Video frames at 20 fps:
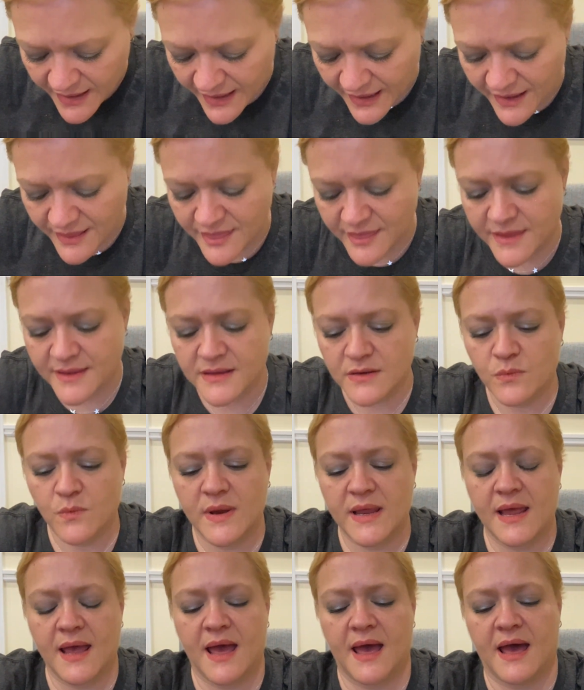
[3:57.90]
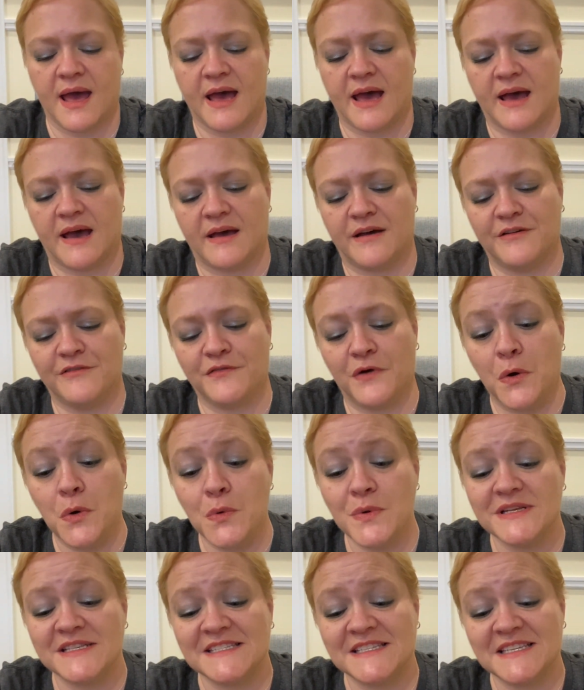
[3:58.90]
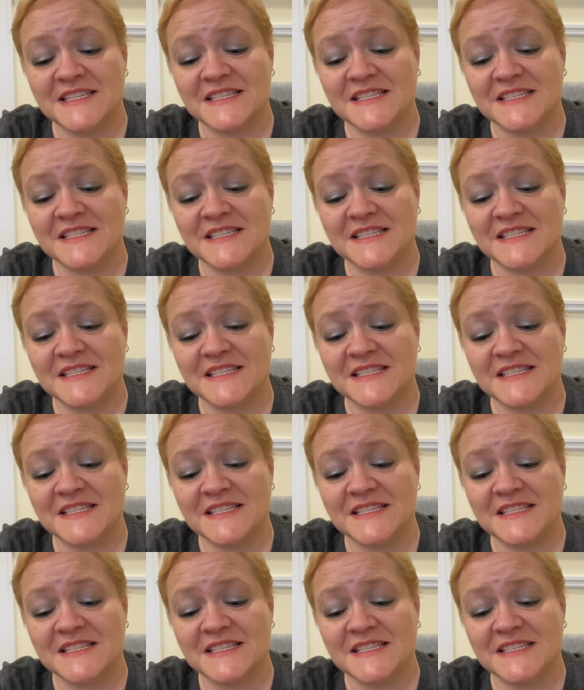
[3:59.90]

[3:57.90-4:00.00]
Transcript: And then we have, oh, it's the